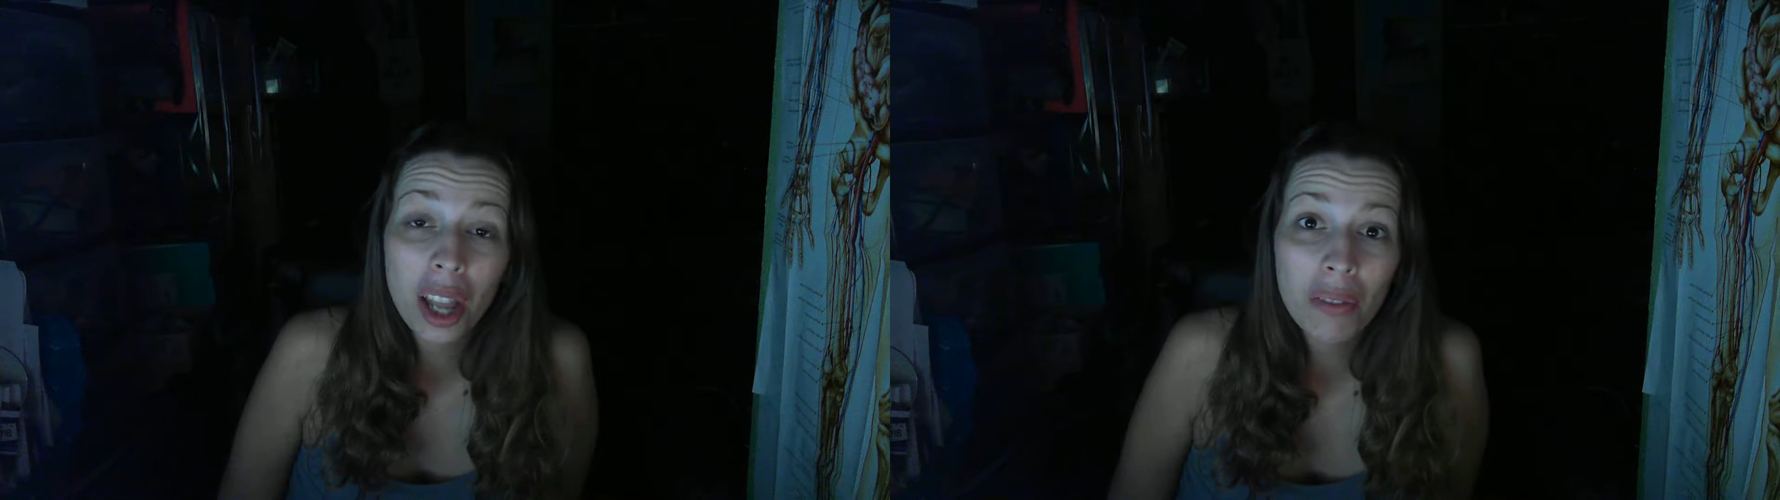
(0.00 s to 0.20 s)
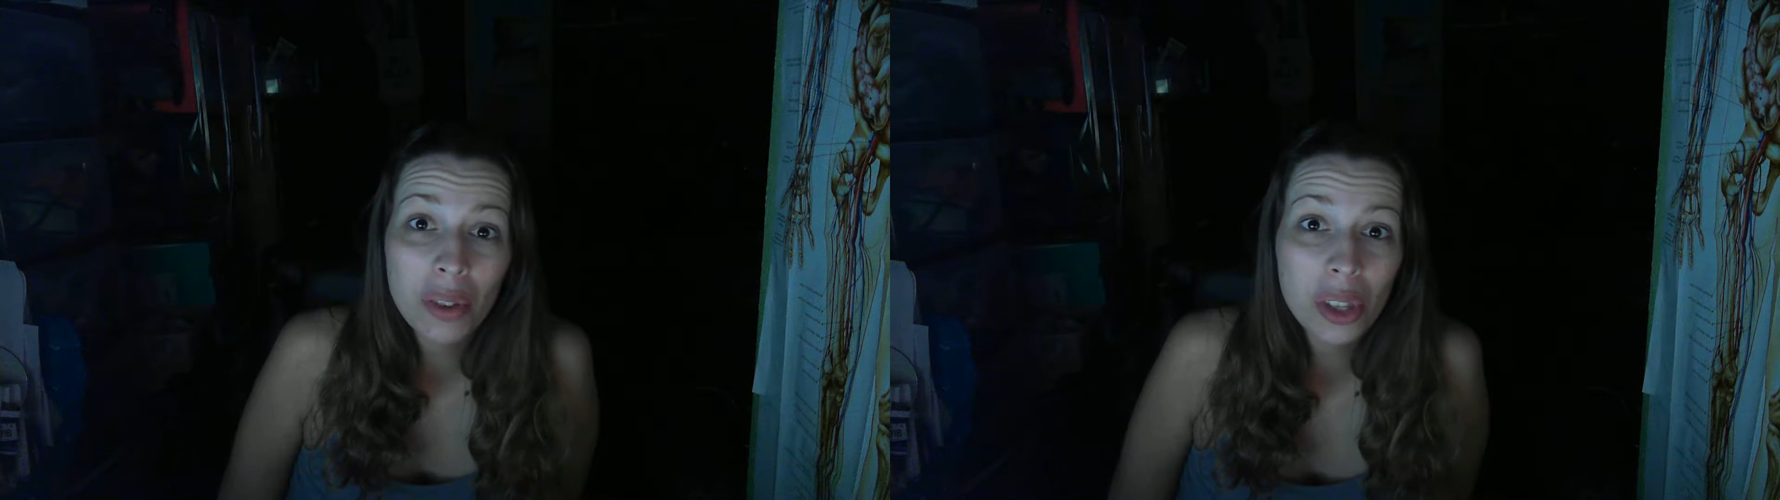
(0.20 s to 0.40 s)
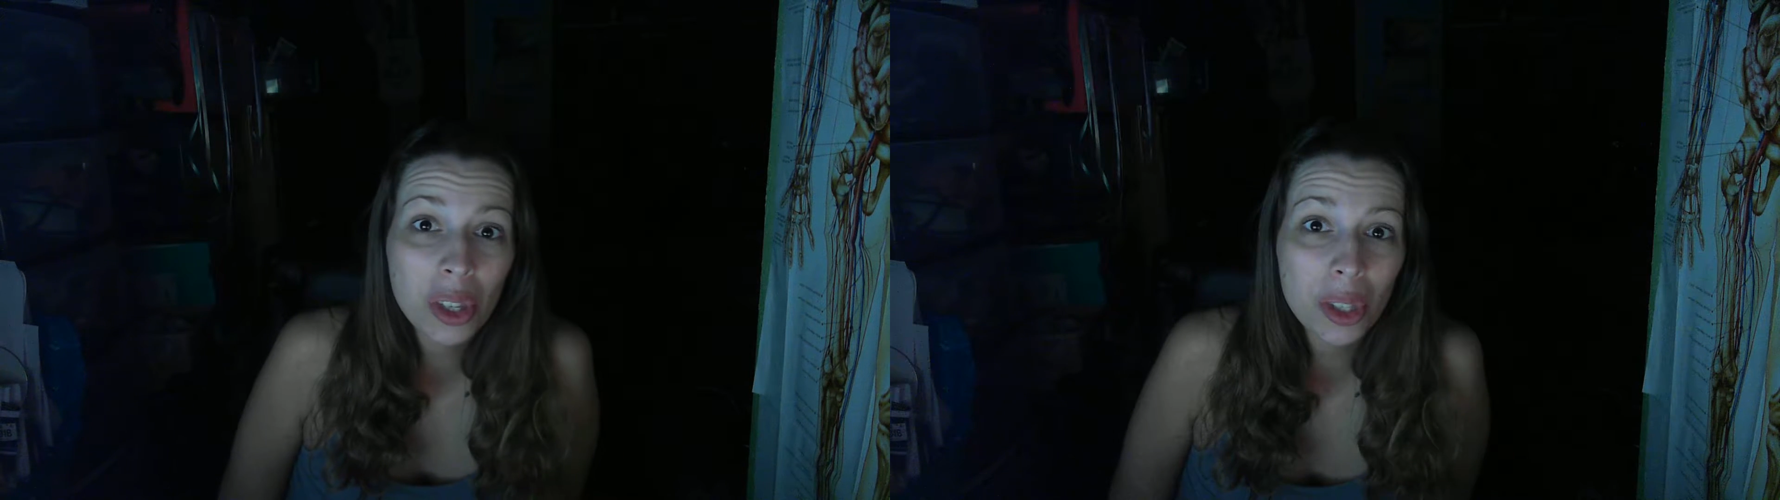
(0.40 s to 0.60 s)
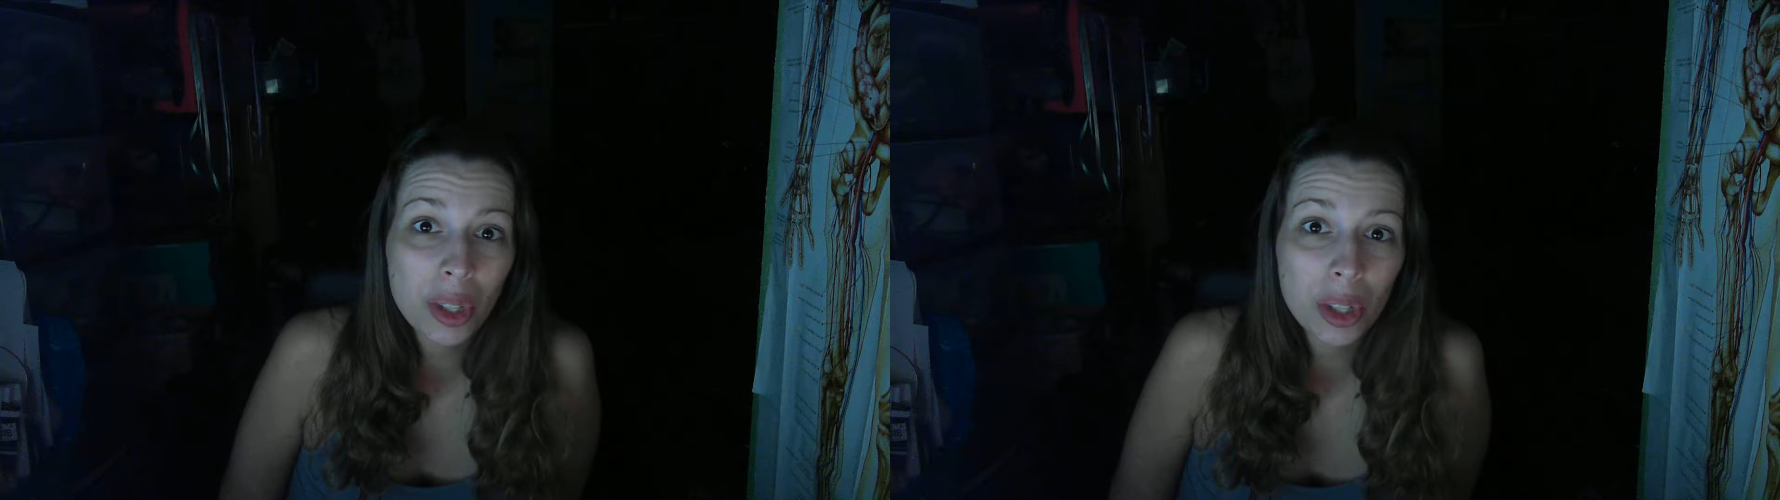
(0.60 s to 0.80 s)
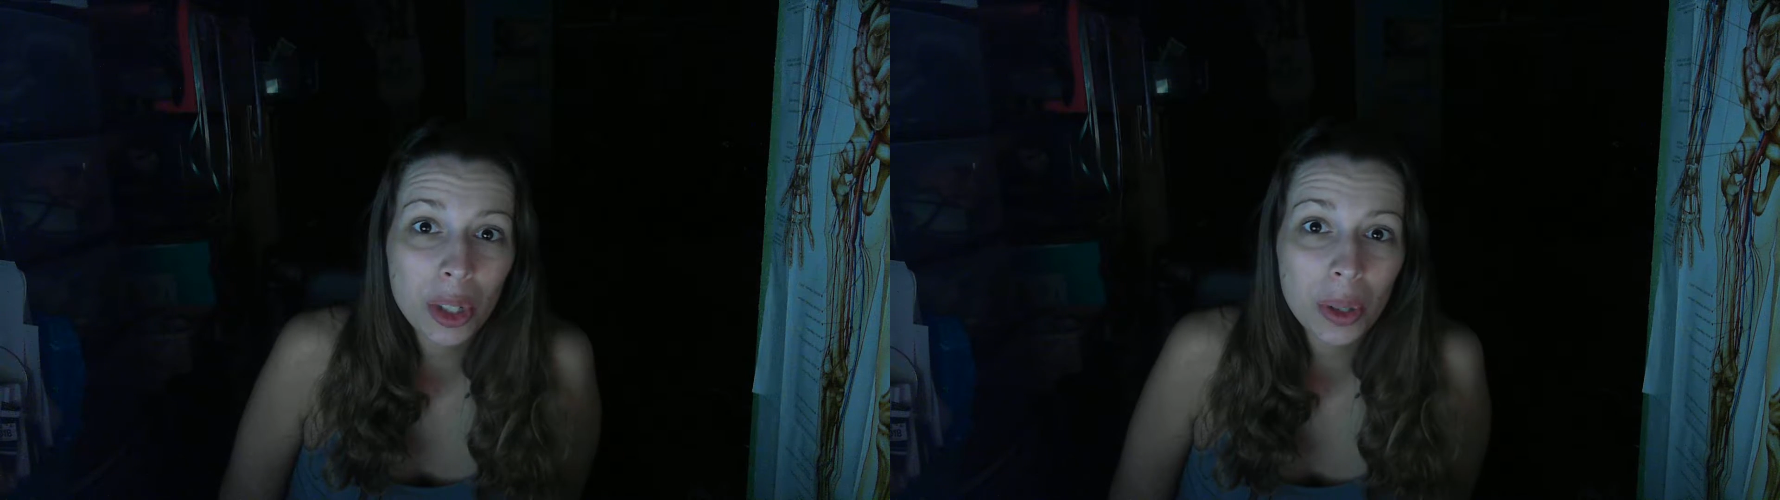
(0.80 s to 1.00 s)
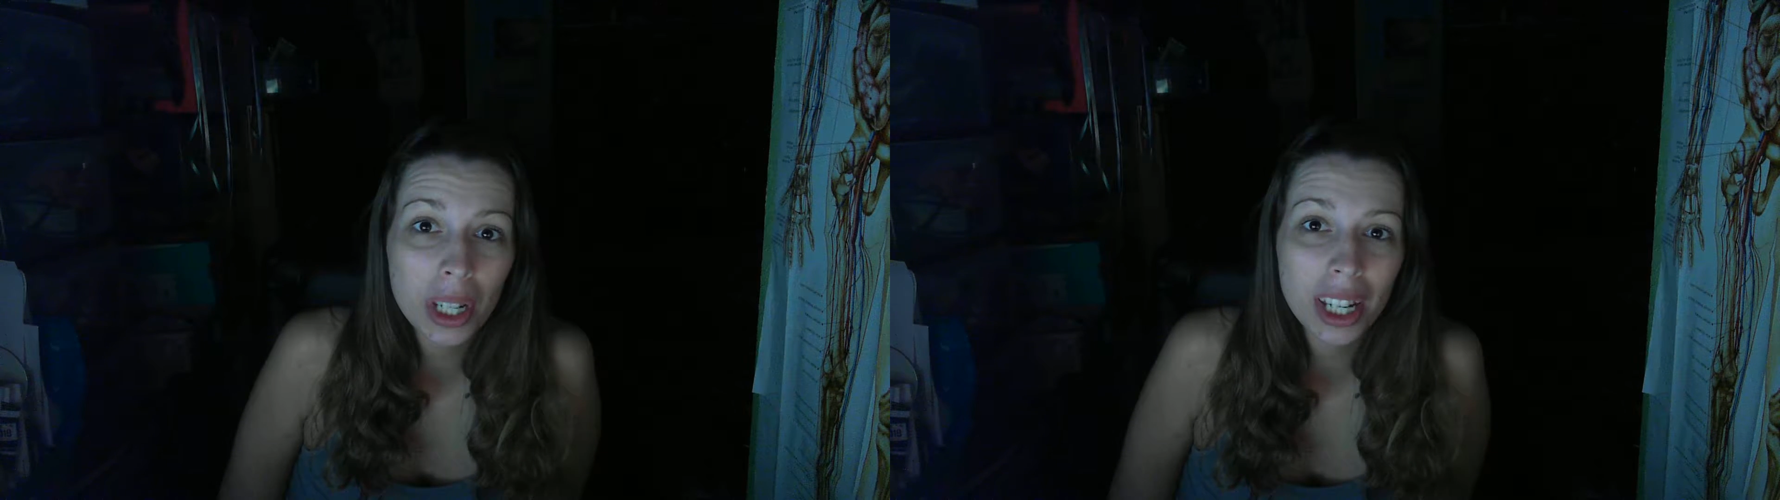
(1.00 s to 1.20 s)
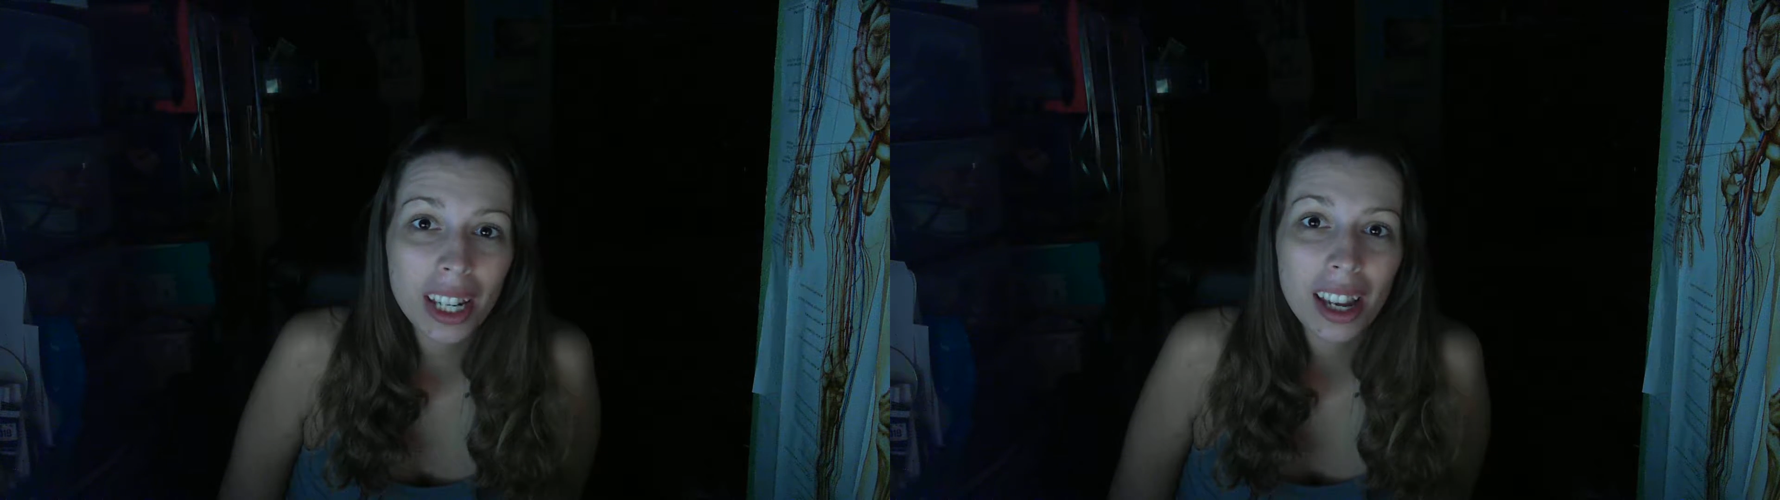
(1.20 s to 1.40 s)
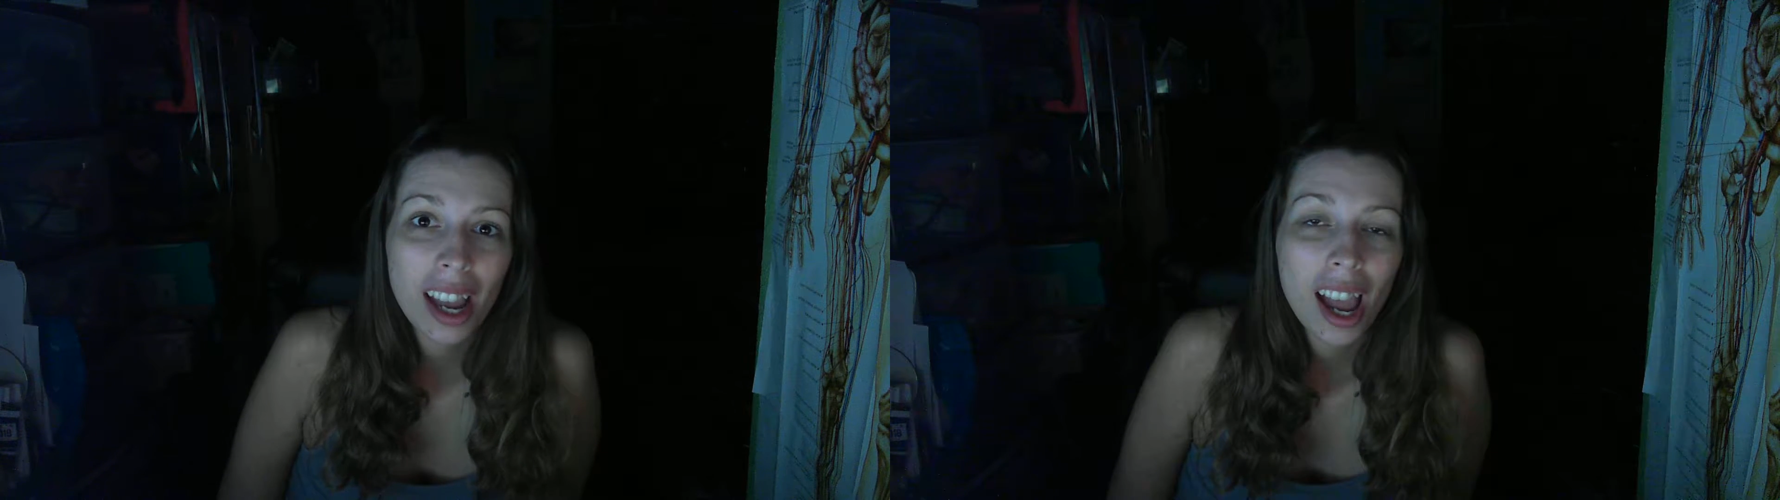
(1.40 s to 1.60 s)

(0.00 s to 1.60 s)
after this surgery,